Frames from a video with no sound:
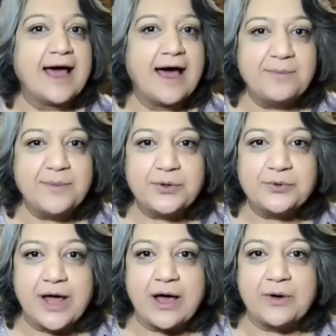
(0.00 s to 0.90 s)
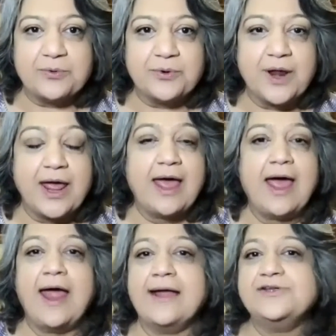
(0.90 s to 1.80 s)
calm you down,
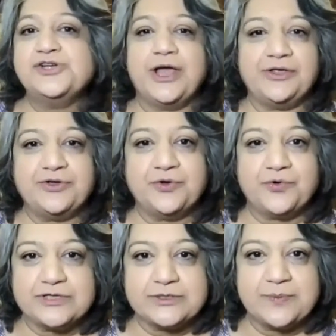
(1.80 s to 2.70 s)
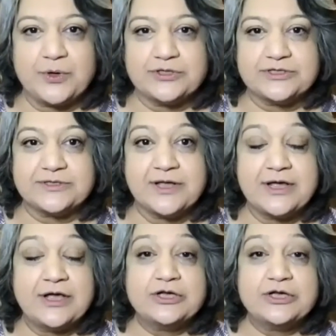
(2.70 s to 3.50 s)
and change your response